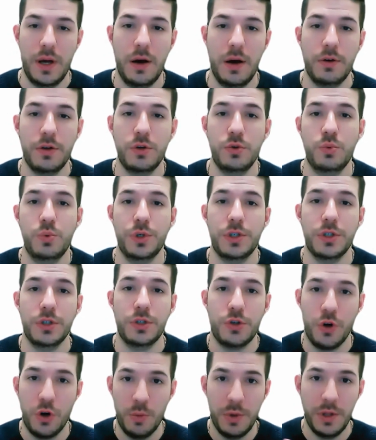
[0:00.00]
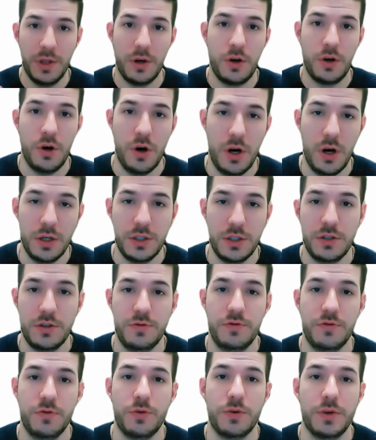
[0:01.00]
how you would determine the
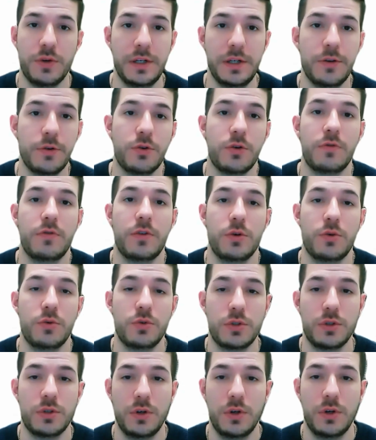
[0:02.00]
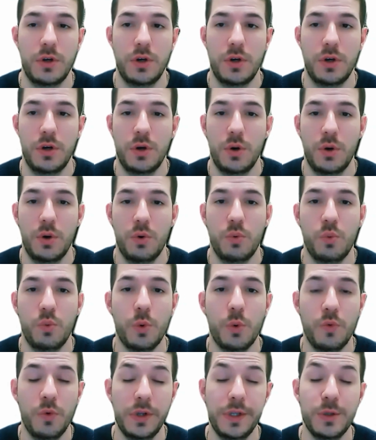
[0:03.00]
costs for either of those
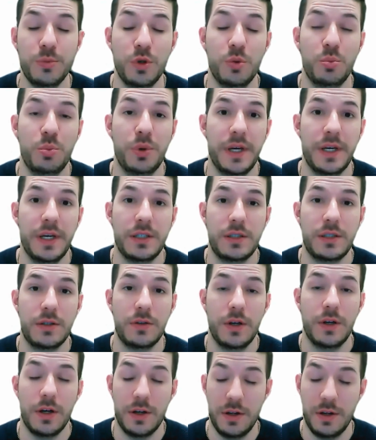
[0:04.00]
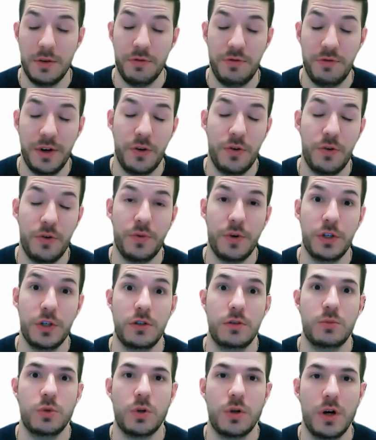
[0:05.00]
would really be based at fair and
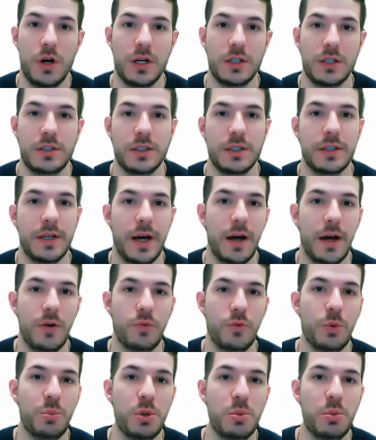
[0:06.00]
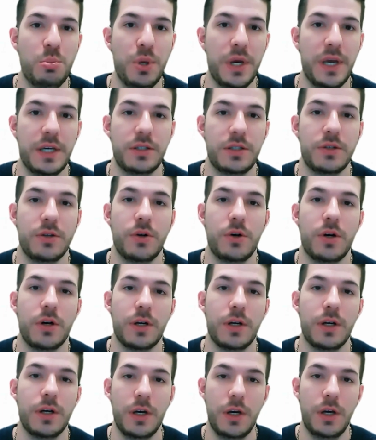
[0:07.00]
reasonable costs at that would be based
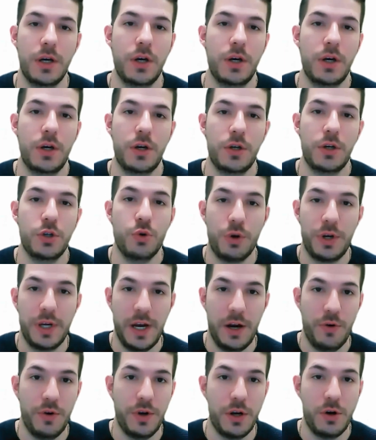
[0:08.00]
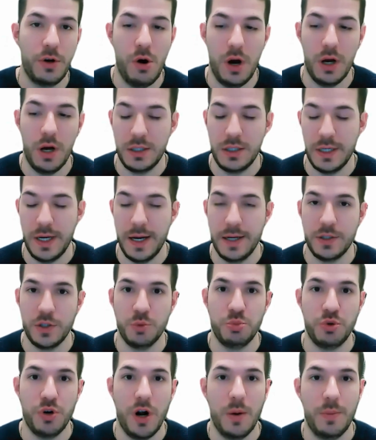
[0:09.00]
on your carrying costs
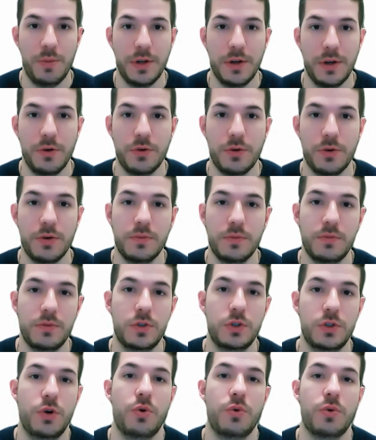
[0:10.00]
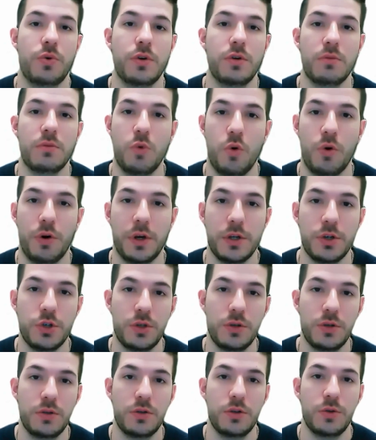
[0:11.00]
as the property owner. So your
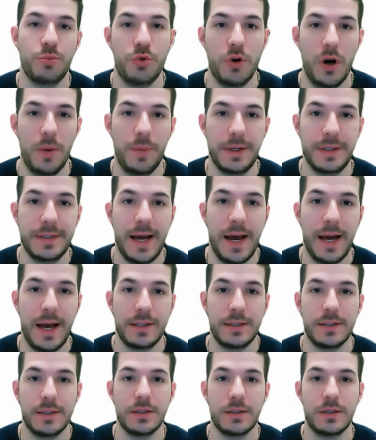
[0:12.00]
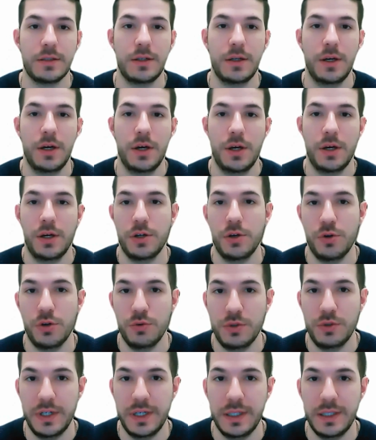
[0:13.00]
mortgage, property taxes, your
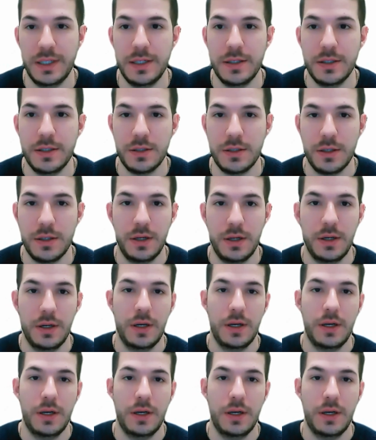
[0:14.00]
utilities,